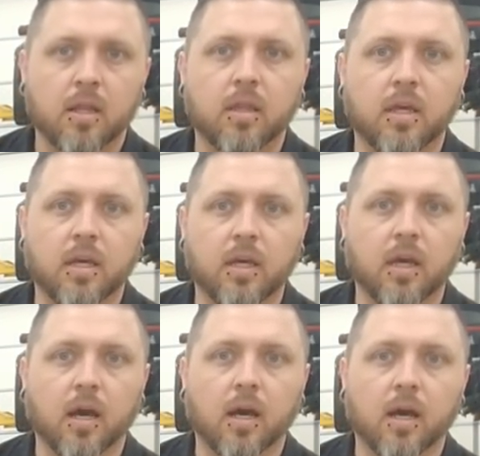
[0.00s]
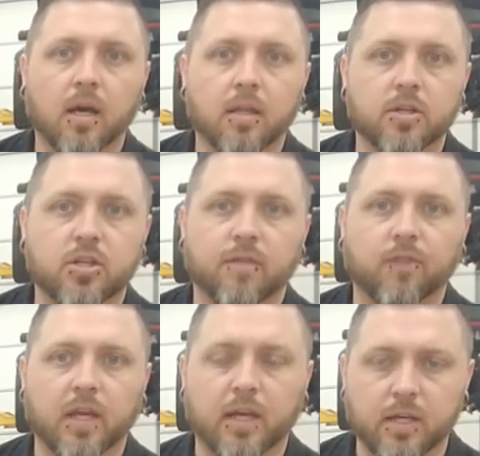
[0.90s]
The uh, the
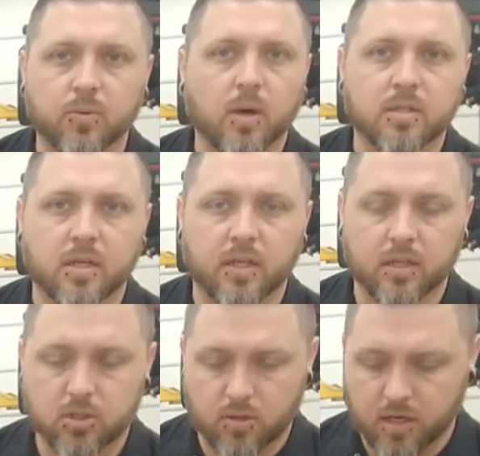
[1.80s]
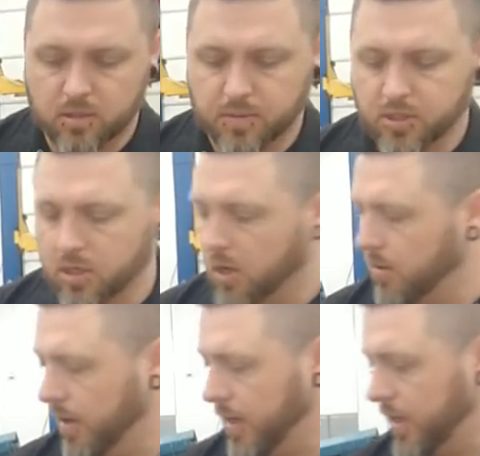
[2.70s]
shift linkage wasn't in this transmission
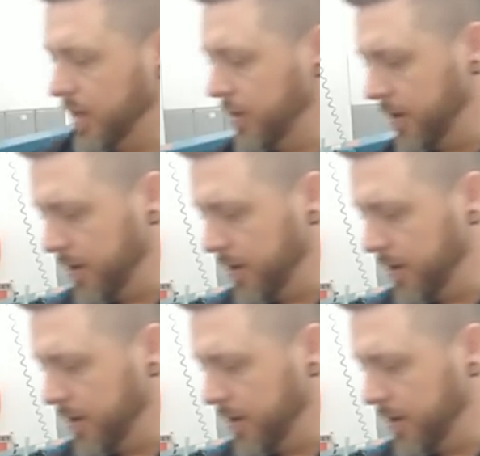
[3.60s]
already,